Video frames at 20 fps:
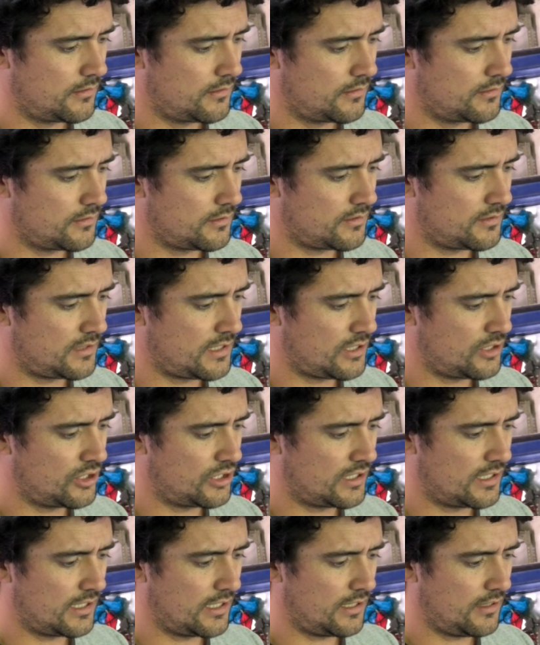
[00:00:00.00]
So
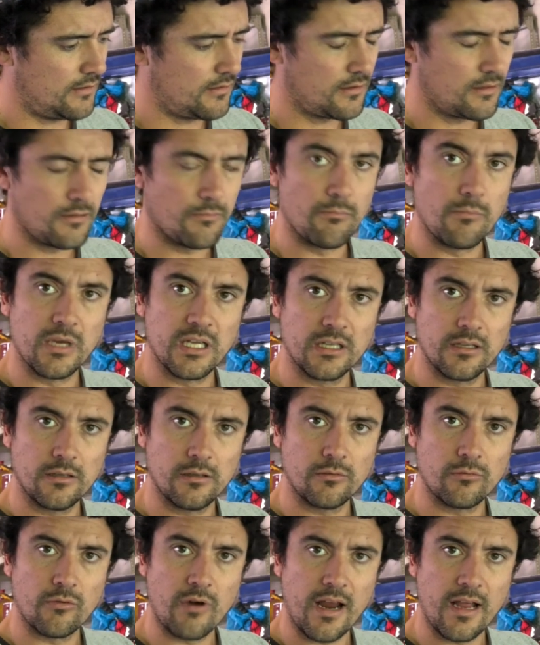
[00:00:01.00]
essentially, the
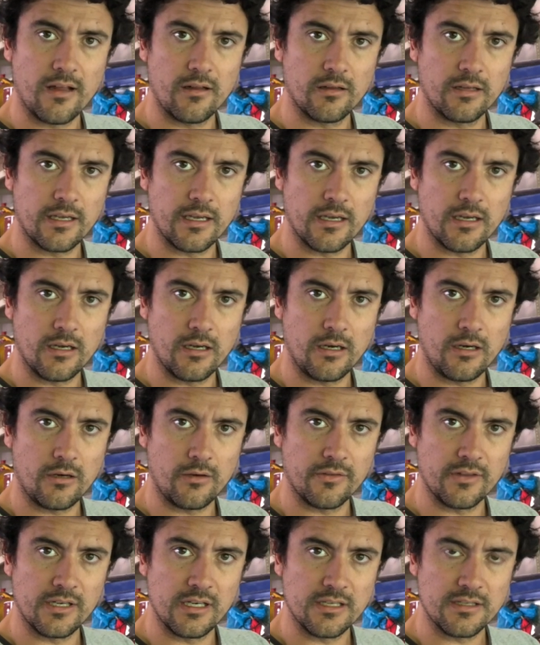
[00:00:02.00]
middle rail here
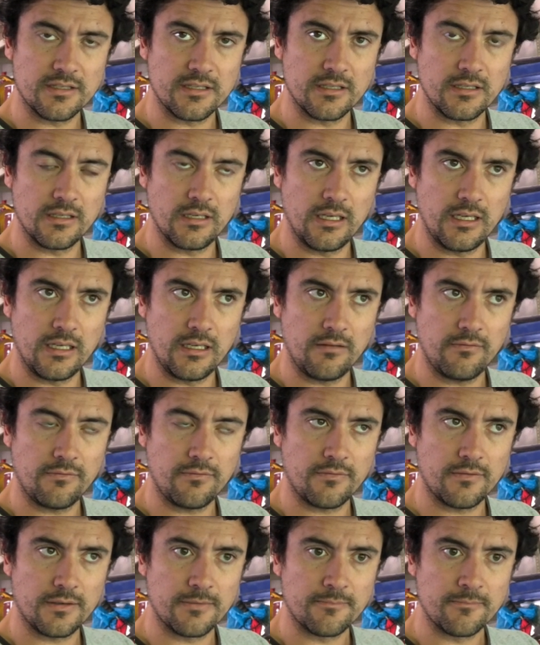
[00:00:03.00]
on the Nissan Leaf
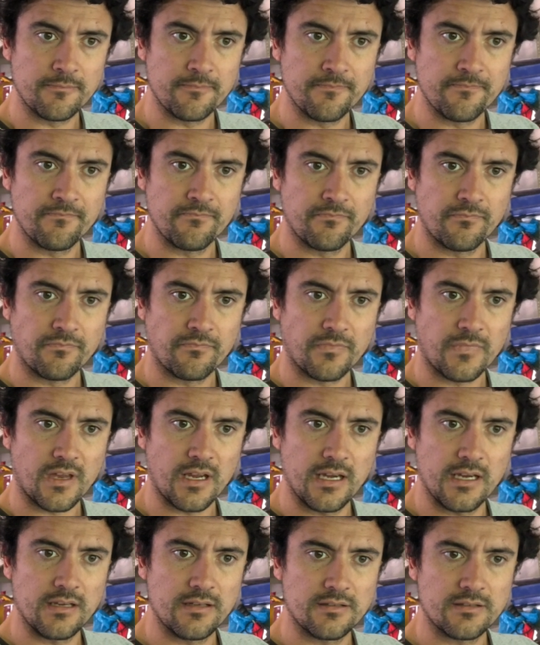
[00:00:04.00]

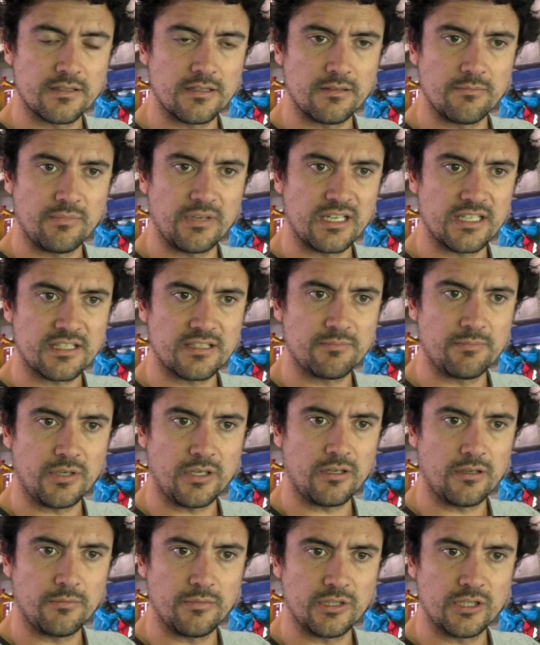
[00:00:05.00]
is the bus
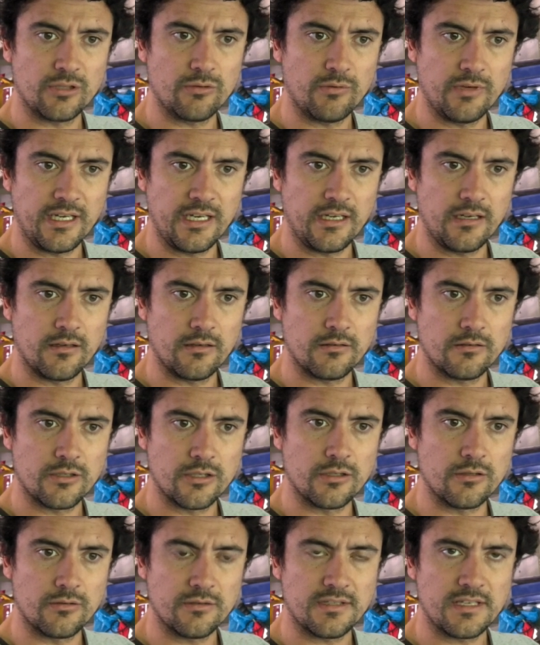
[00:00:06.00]
bar between
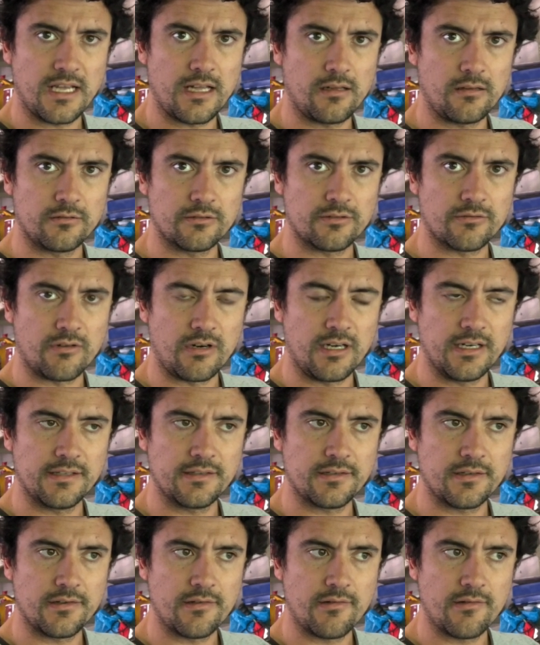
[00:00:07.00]
two cells, right?